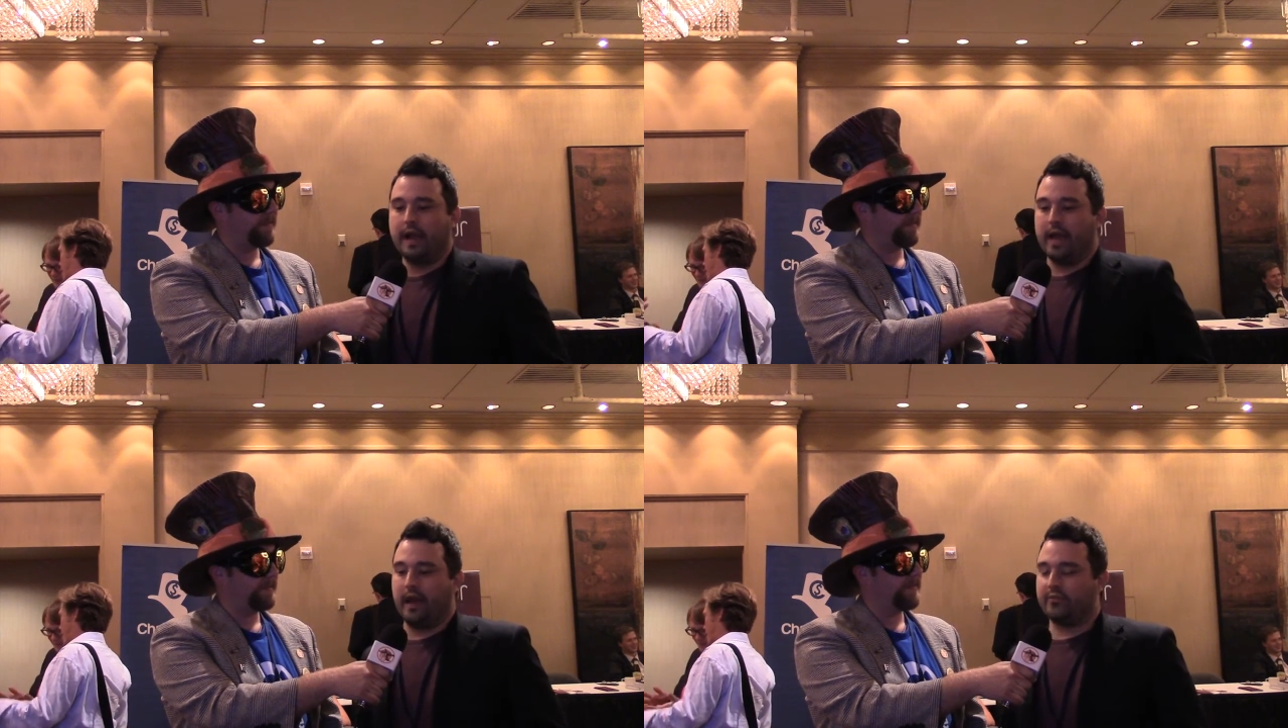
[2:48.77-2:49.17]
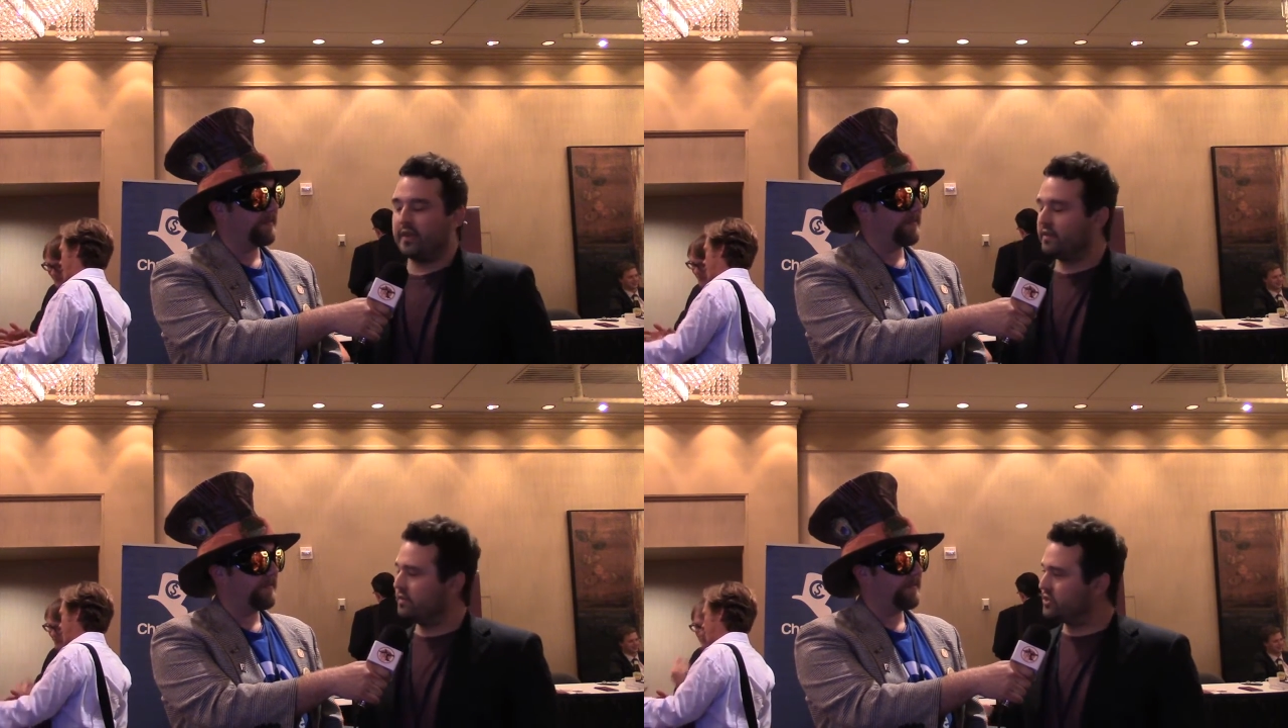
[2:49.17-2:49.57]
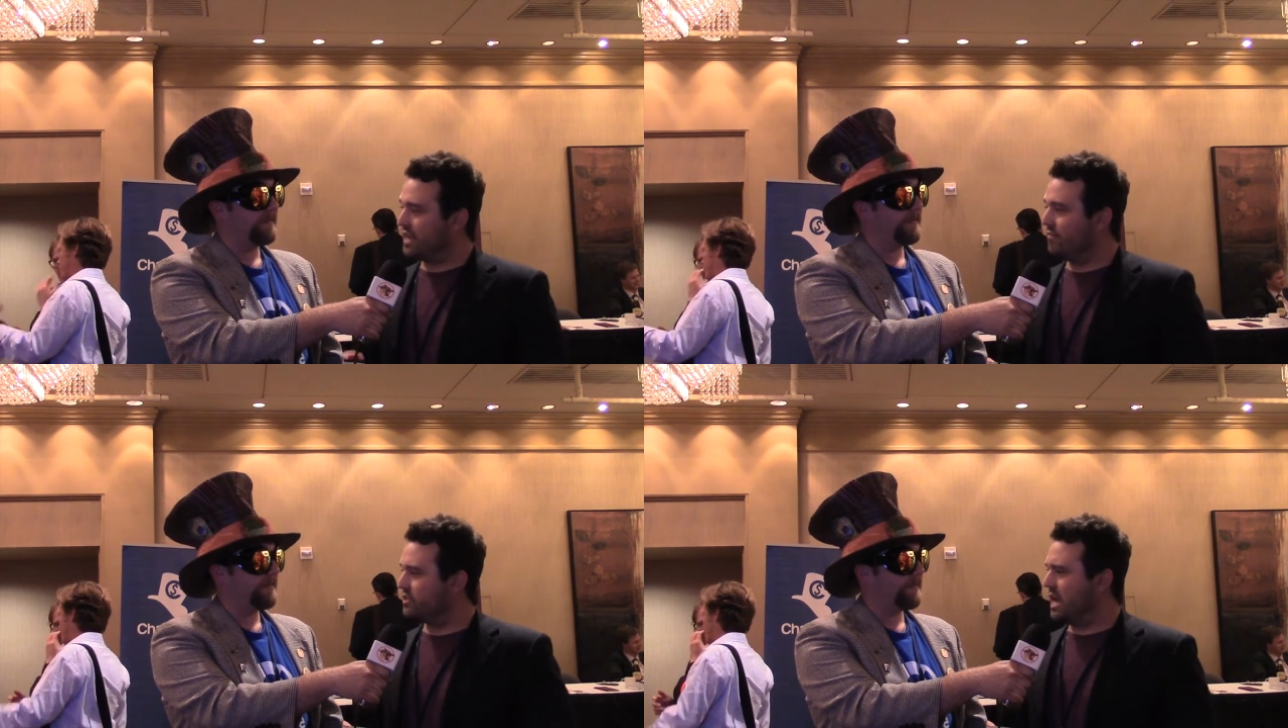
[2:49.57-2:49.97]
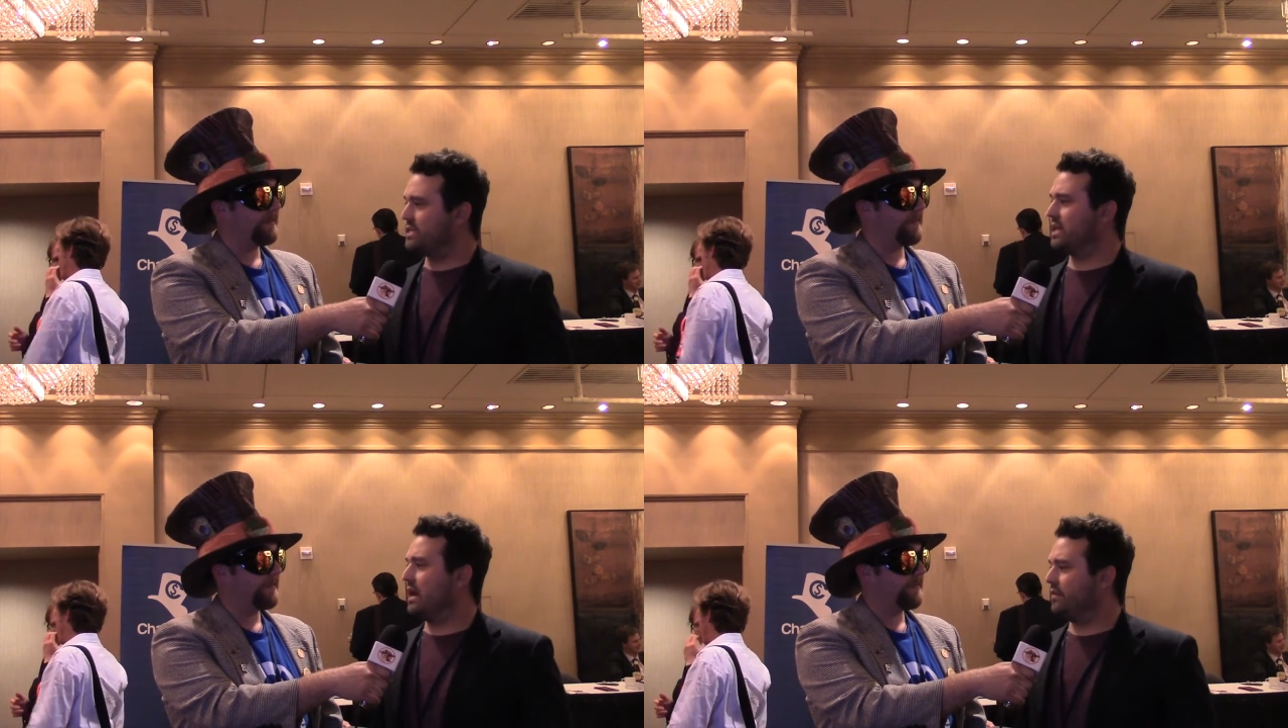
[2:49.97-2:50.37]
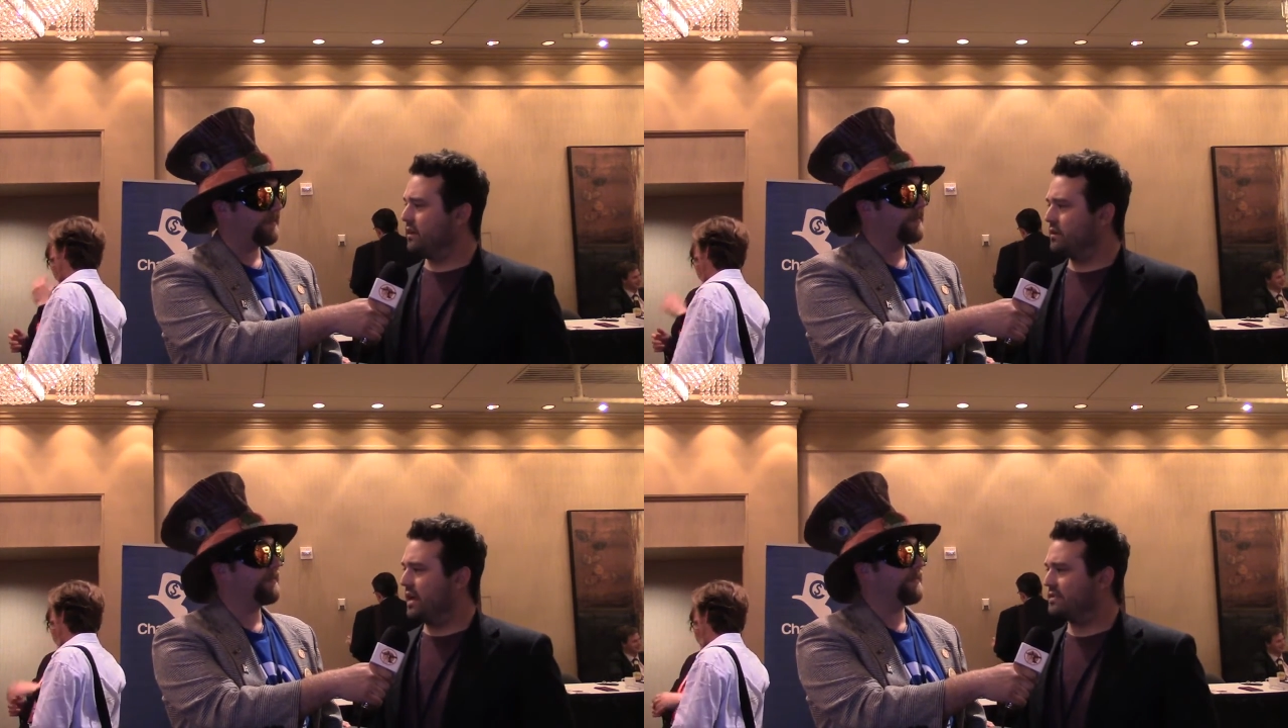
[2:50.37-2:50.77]
and I think that just advertising on
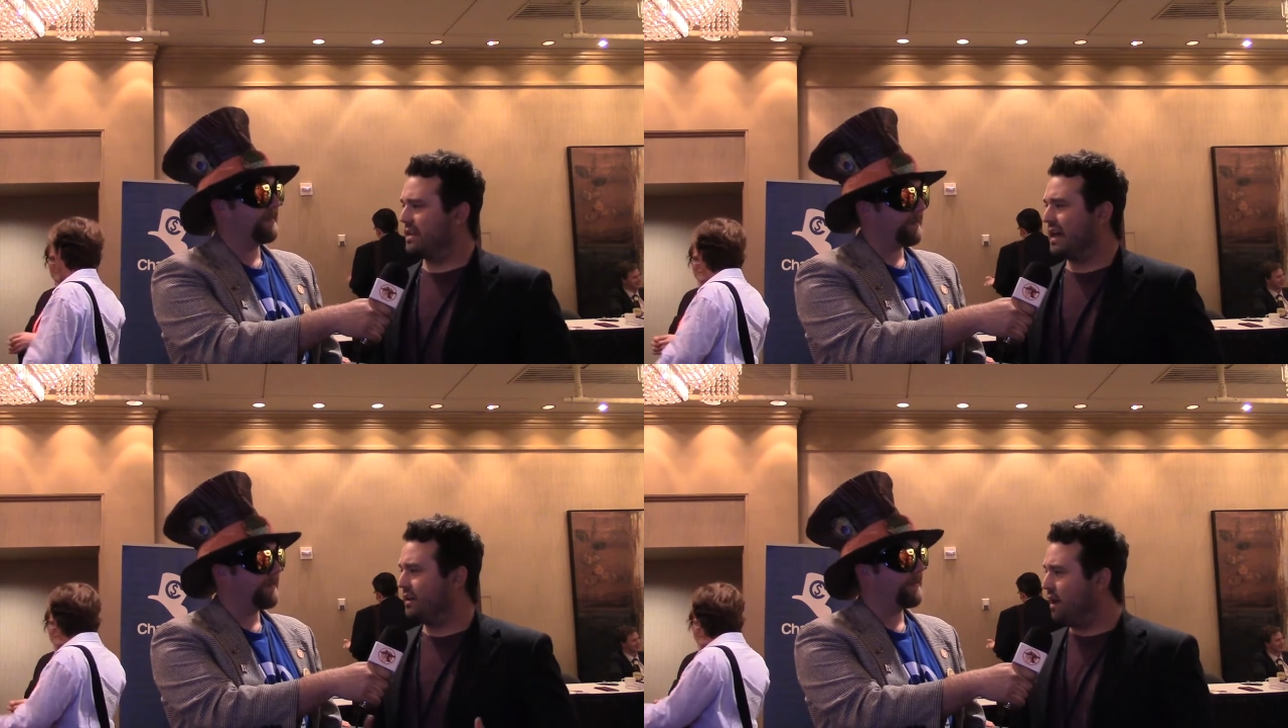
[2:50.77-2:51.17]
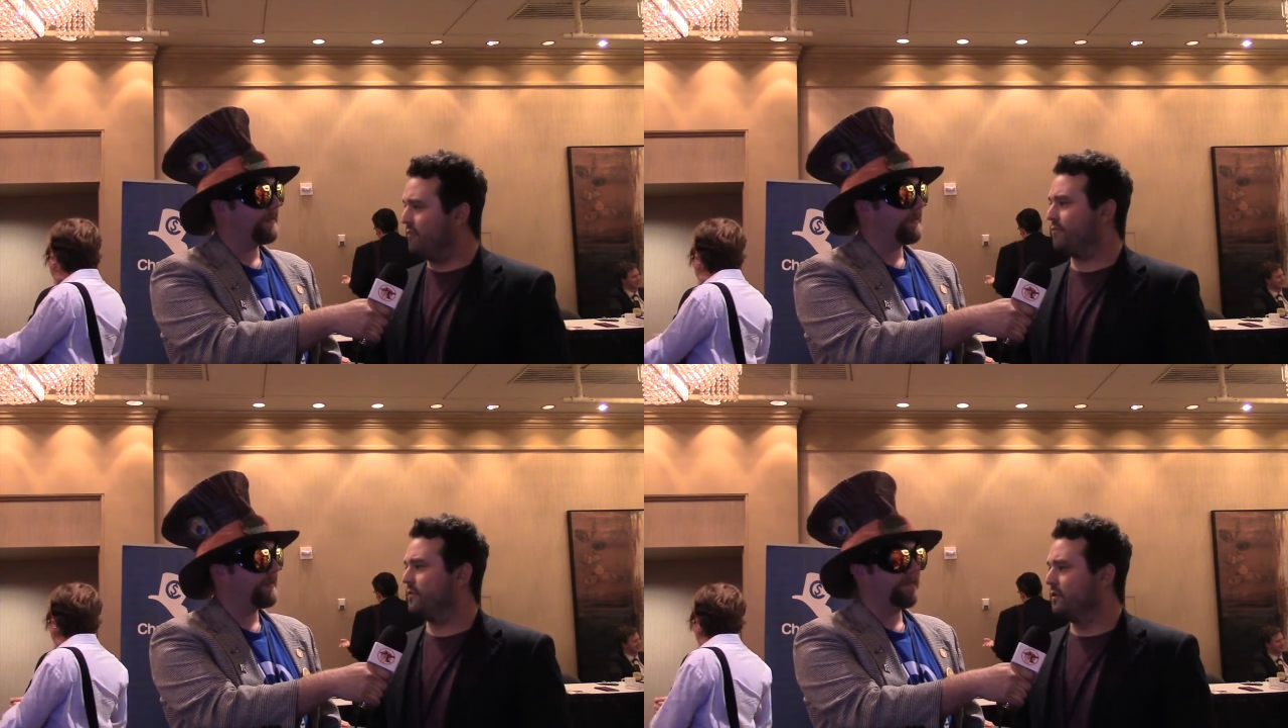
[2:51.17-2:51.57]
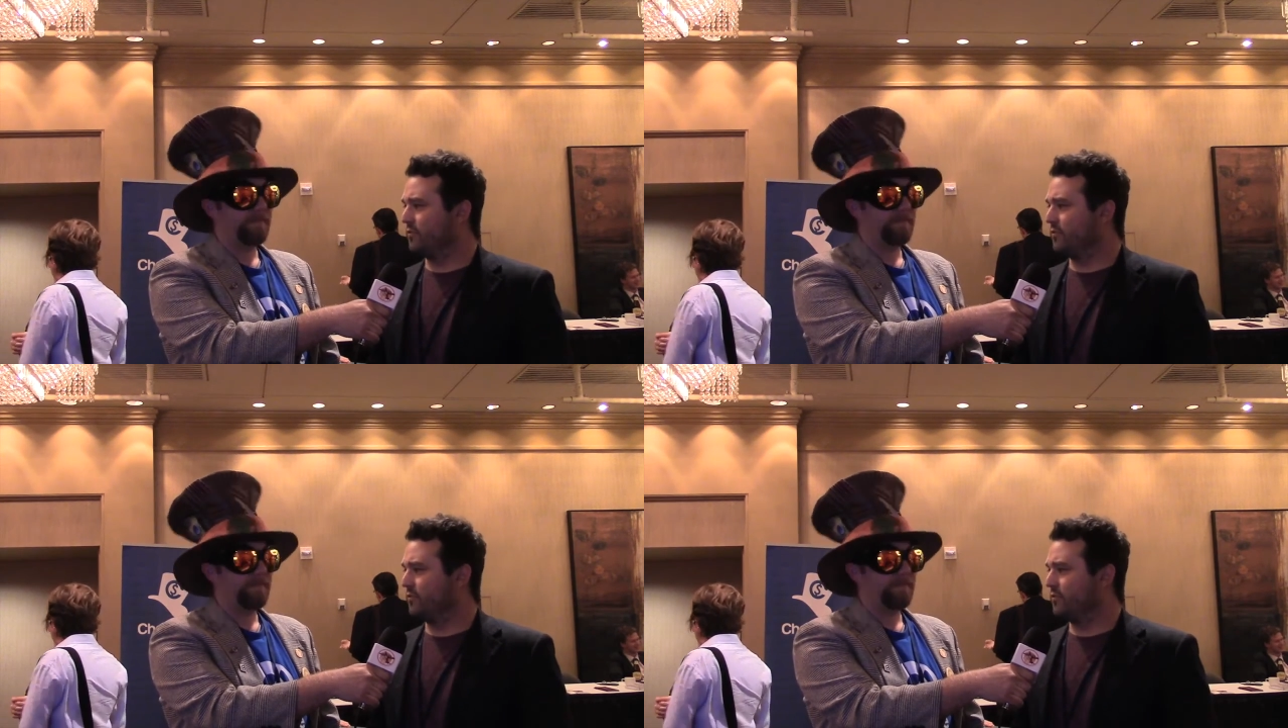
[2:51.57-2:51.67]
the internet's not enough